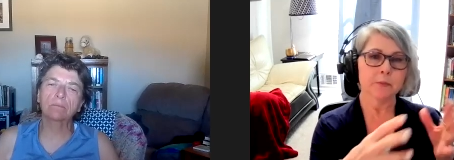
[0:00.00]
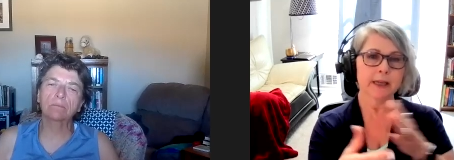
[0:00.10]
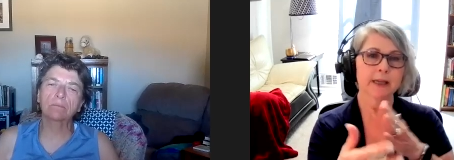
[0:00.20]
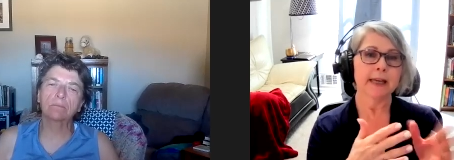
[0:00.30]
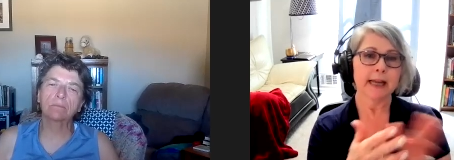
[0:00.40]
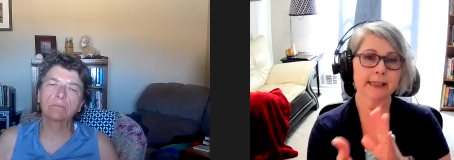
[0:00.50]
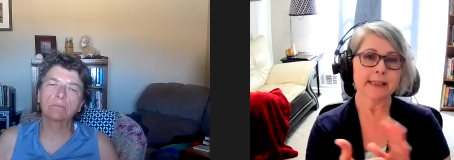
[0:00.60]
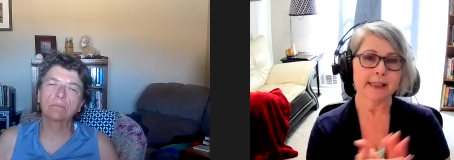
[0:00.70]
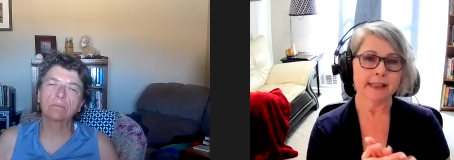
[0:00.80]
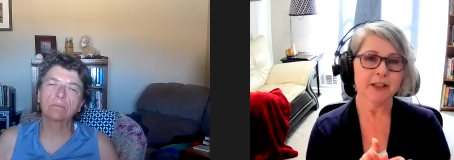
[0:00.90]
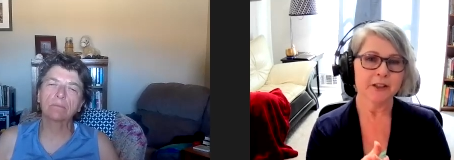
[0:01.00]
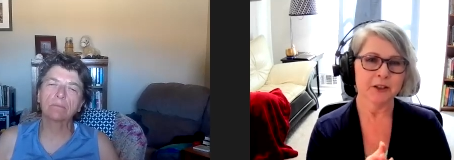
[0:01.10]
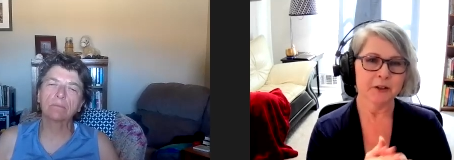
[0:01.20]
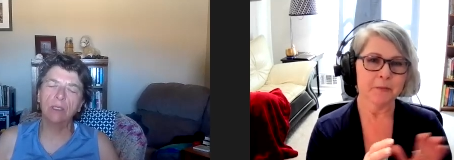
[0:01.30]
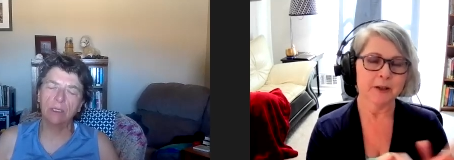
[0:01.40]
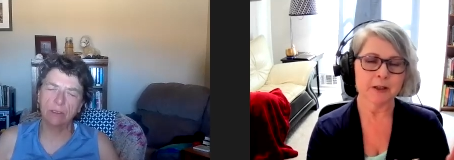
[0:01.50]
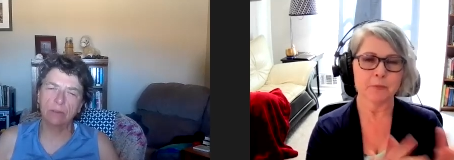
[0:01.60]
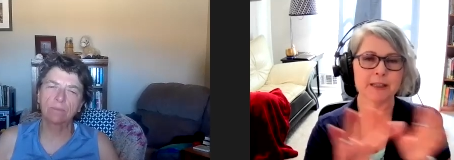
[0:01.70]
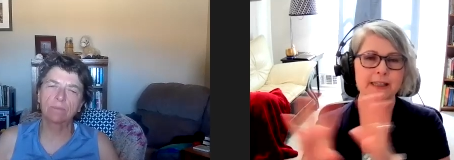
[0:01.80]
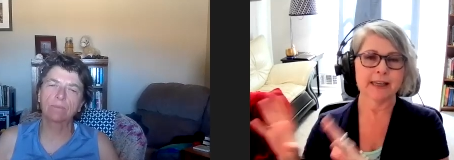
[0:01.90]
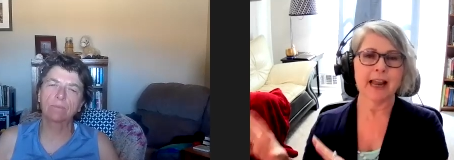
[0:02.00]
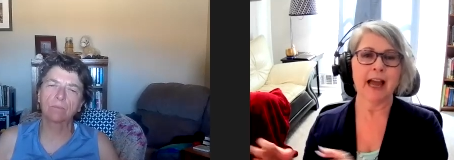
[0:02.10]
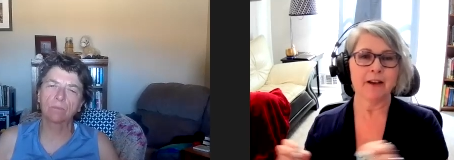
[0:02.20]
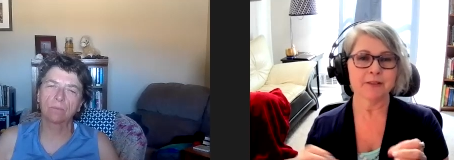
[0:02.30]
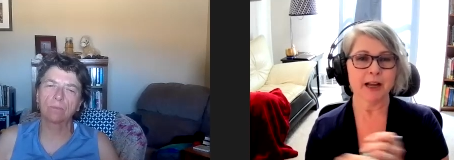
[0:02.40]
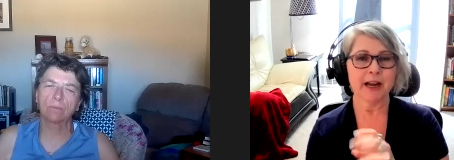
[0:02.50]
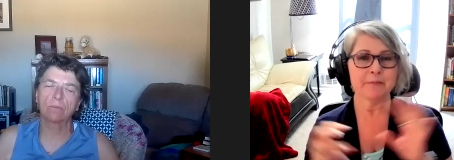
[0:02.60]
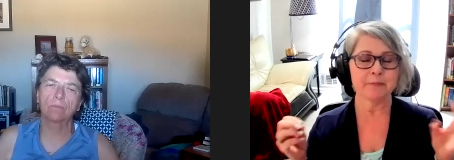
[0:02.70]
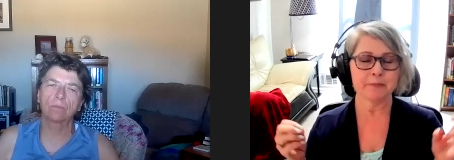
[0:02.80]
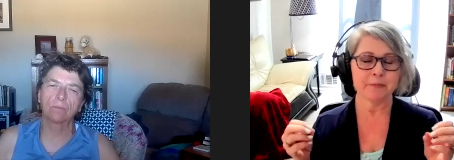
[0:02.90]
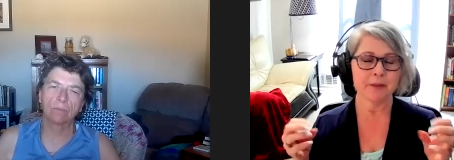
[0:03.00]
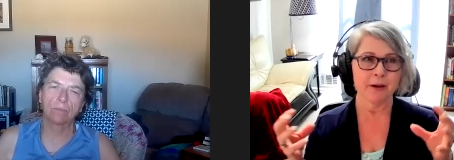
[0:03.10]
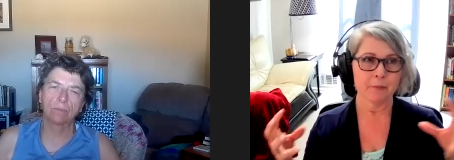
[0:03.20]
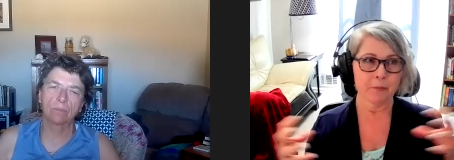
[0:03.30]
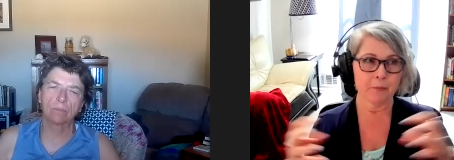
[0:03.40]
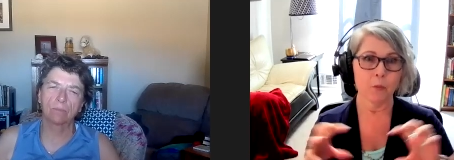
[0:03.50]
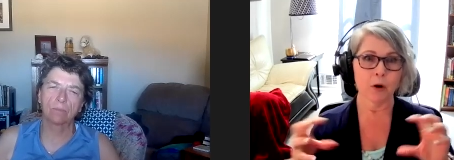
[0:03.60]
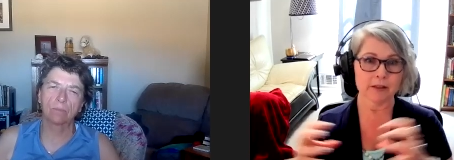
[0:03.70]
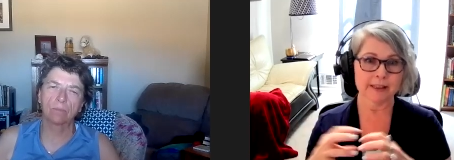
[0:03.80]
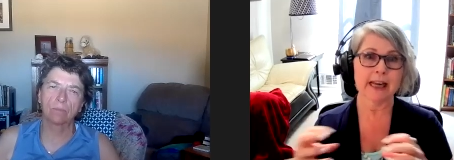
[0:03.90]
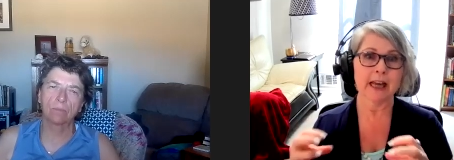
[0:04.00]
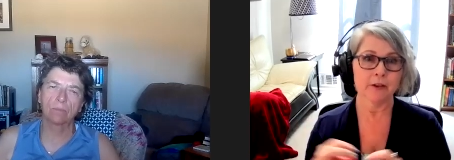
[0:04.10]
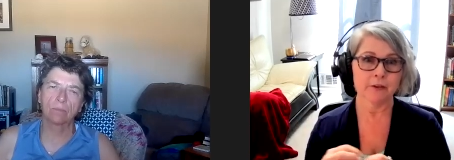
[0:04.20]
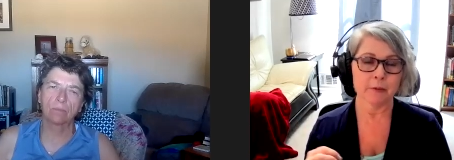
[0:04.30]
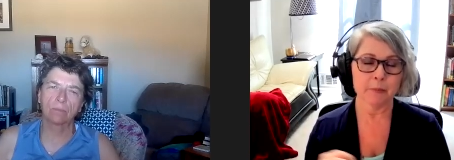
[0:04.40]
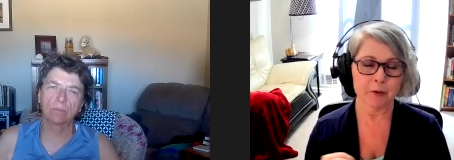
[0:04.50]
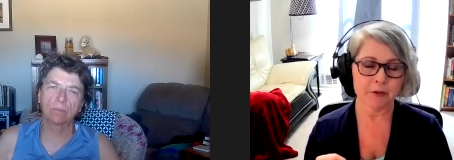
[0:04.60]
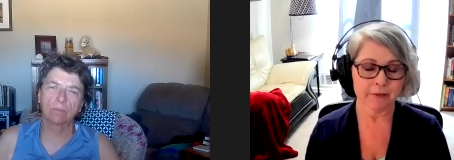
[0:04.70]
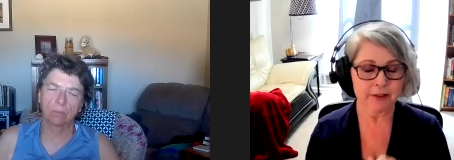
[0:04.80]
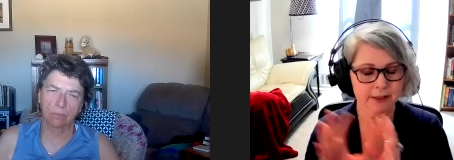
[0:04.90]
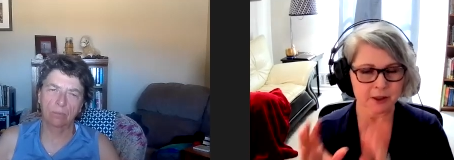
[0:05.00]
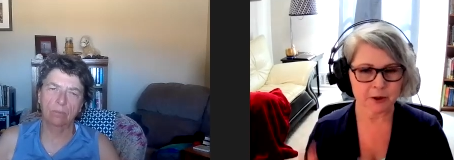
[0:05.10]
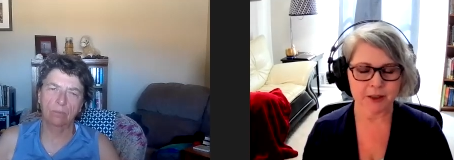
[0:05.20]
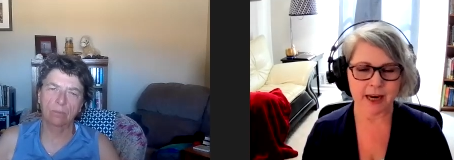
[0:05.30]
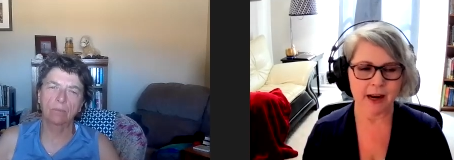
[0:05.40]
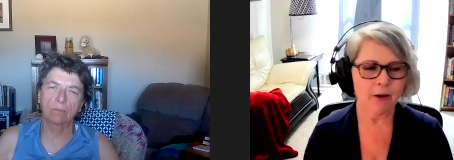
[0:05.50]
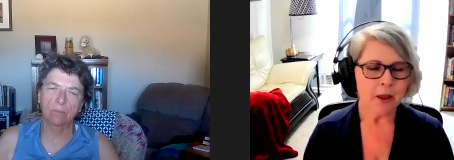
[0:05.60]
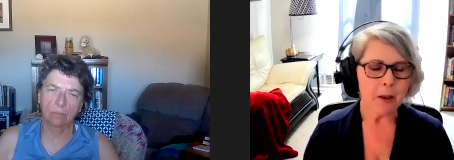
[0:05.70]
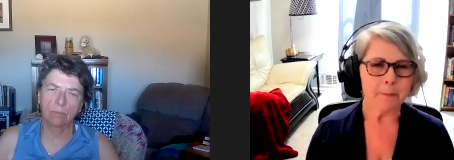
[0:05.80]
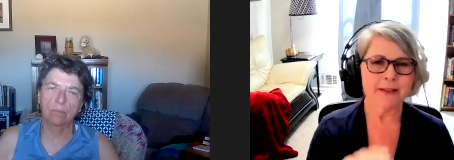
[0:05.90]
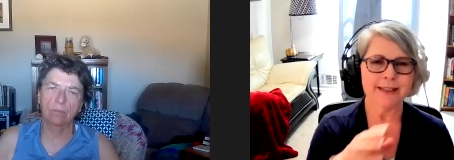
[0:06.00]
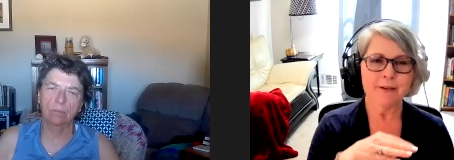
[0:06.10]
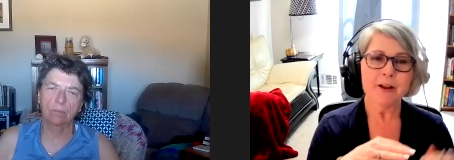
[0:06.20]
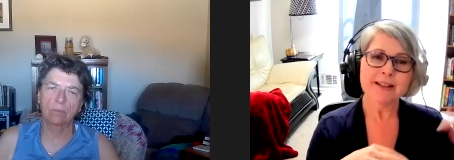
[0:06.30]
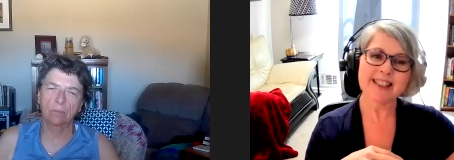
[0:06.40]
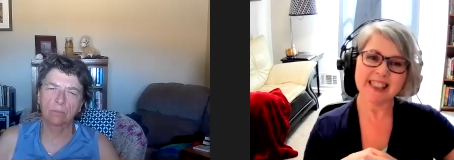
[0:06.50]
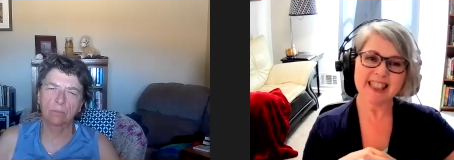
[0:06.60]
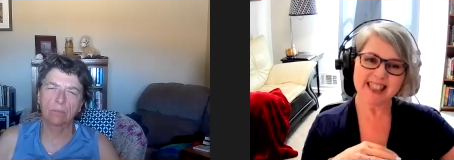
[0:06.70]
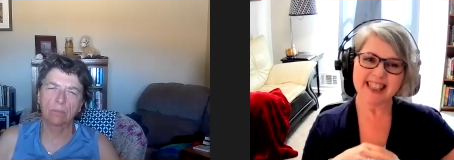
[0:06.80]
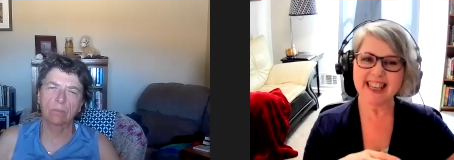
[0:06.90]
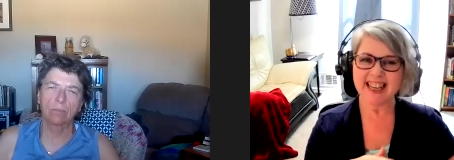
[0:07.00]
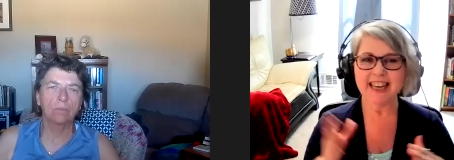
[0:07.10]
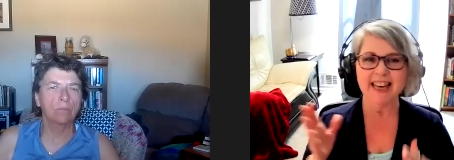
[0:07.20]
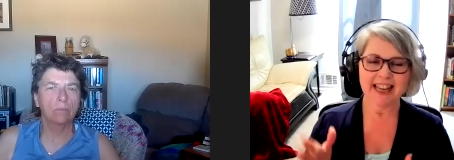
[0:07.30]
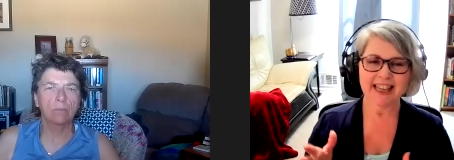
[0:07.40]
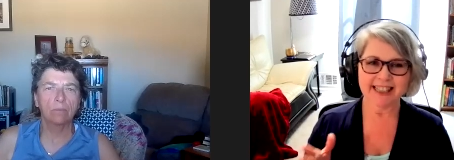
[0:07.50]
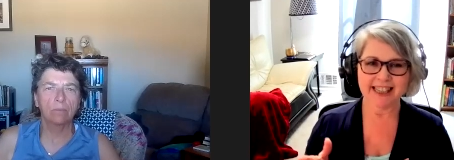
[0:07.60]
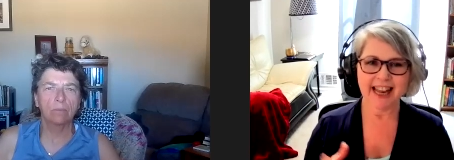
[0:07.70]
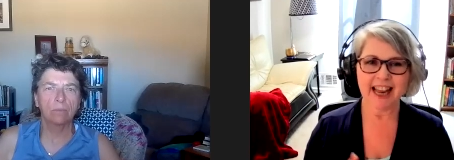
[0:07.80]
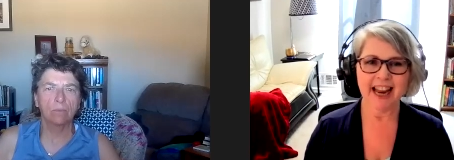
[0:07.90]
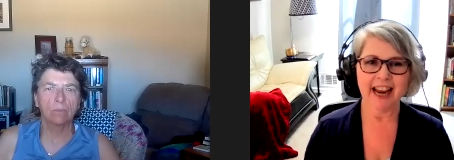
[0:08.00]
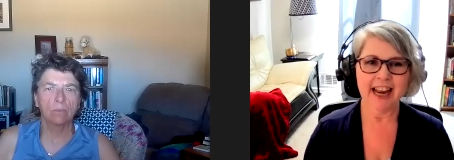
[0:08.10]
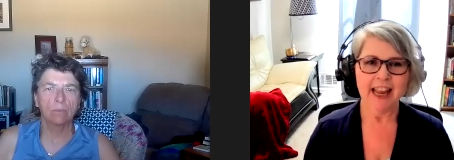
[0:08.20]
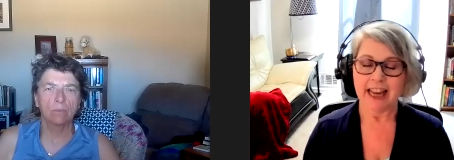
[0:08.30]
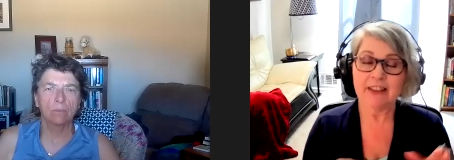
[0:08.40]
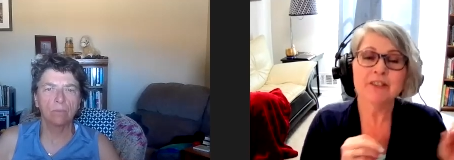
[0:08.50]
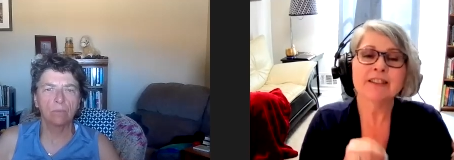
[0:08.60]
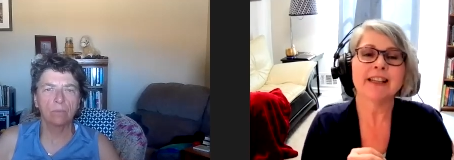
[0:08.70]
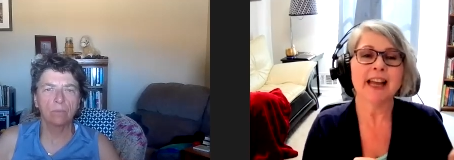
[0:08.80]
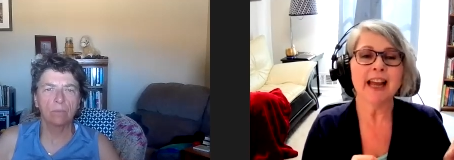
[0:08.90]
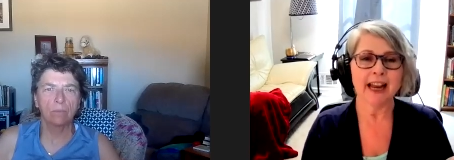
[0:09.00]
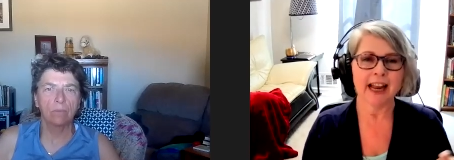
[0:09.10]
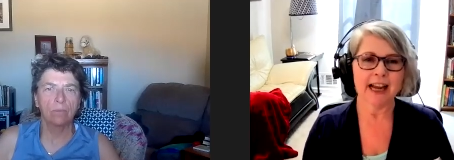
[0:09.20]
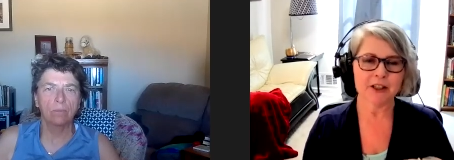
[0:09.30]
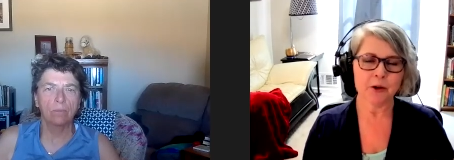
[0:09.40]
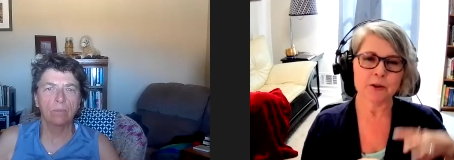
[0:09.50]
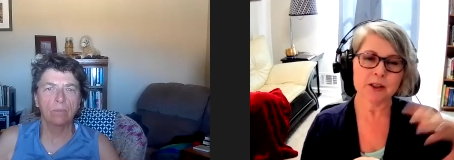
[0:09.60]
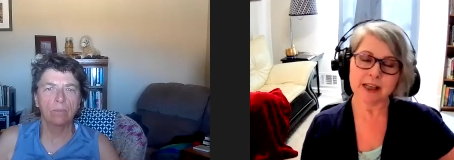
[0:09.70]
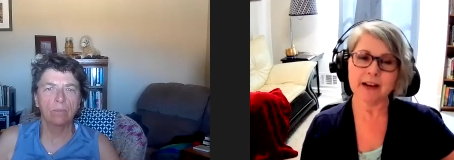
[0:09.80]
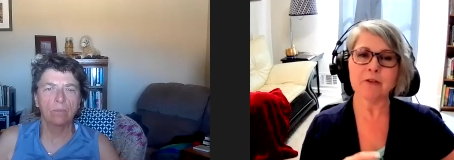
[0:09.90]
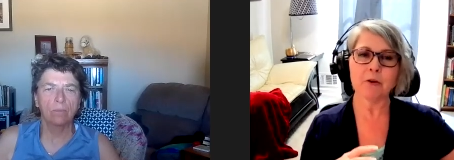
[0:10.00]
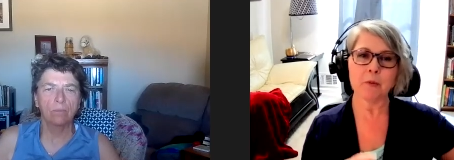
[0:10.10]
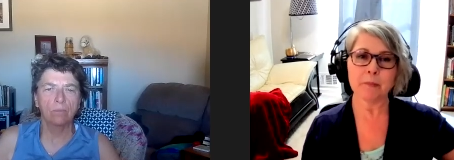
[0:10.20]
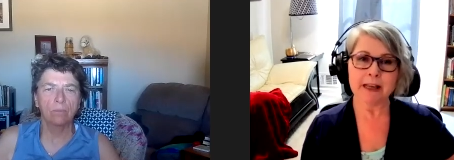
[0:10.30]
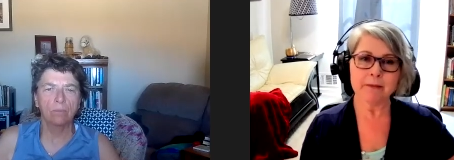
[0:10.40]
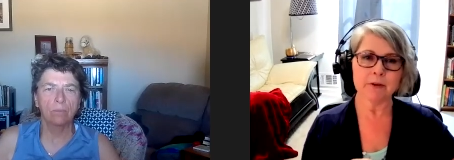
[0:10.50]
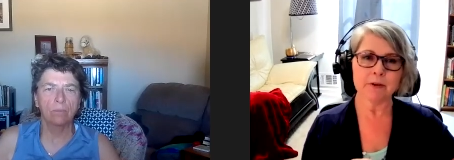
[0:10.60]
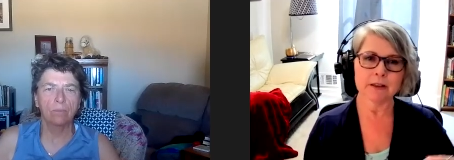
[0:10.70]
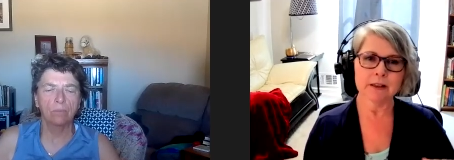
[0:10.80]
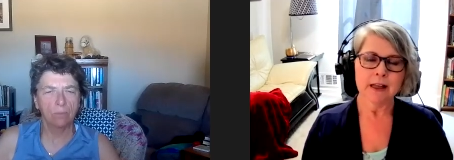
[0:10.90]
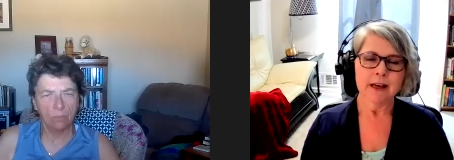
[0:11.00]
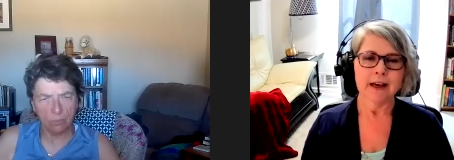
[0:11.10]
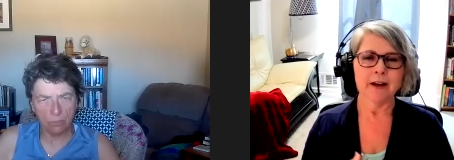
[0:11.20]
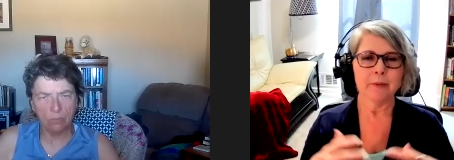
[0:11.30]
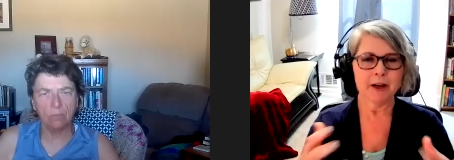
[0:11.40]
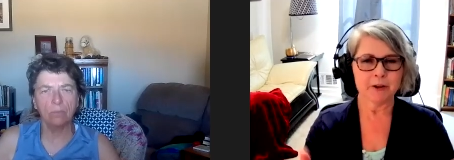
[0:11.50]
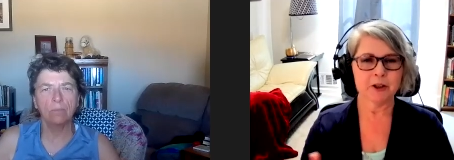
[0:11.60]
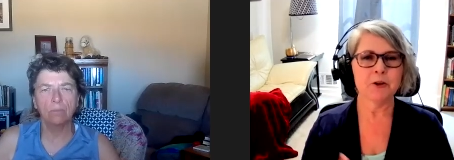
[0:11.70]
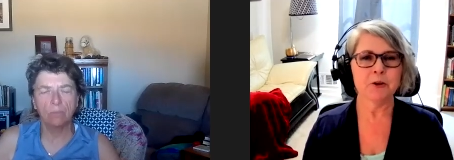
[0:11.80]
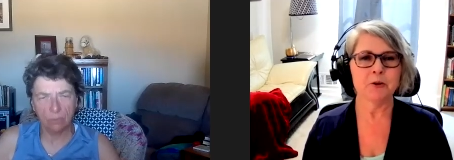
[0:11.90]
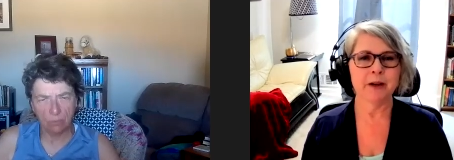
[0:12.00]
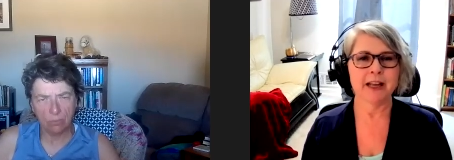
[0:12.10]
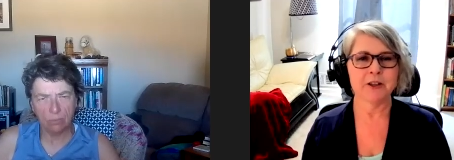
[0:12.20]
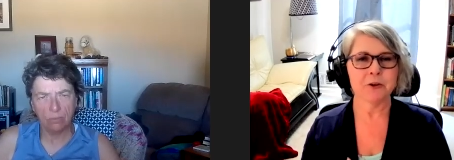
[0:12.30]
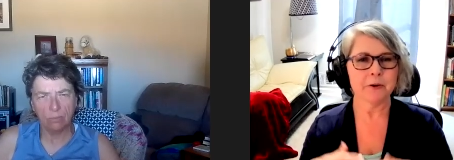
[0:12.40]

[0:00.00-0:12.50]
Speaker 1: we connected you know because yes. we didn't have time that worked together for both of us until now but since then and today even today i told several people about you and